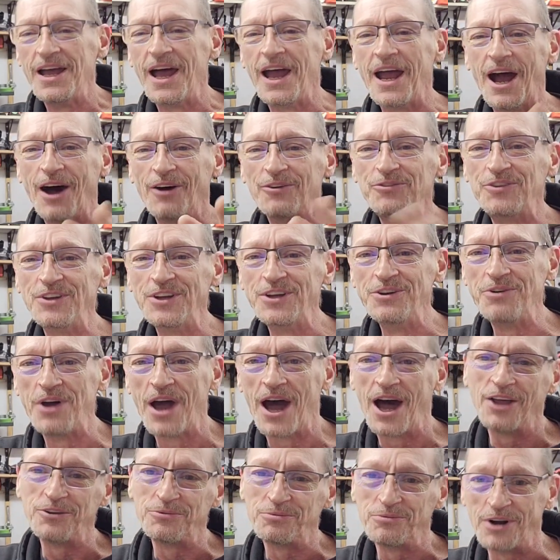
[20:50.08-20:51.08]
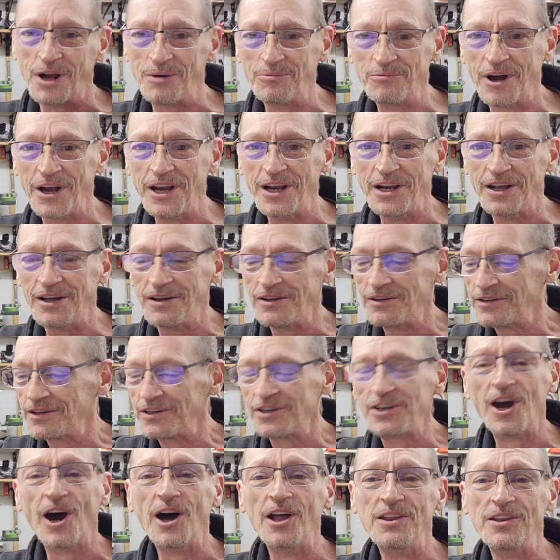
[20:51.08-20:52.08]
Hey, I'll see you guys when I'm ready to
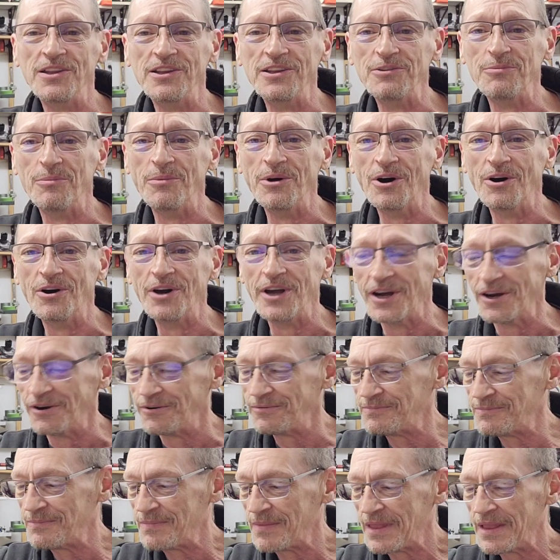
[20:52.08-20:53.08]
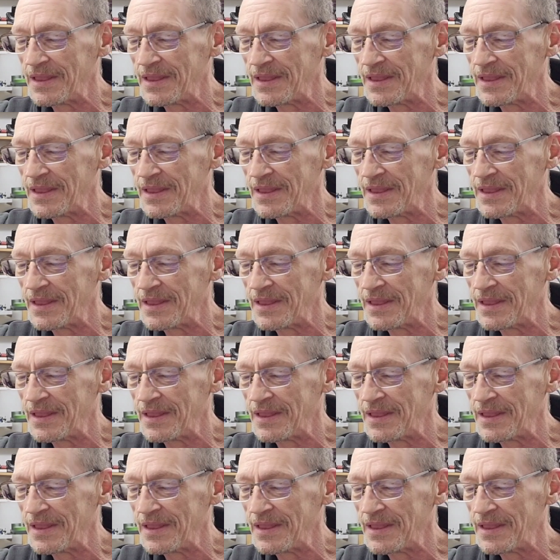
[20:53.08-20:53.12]
cut in the mill here.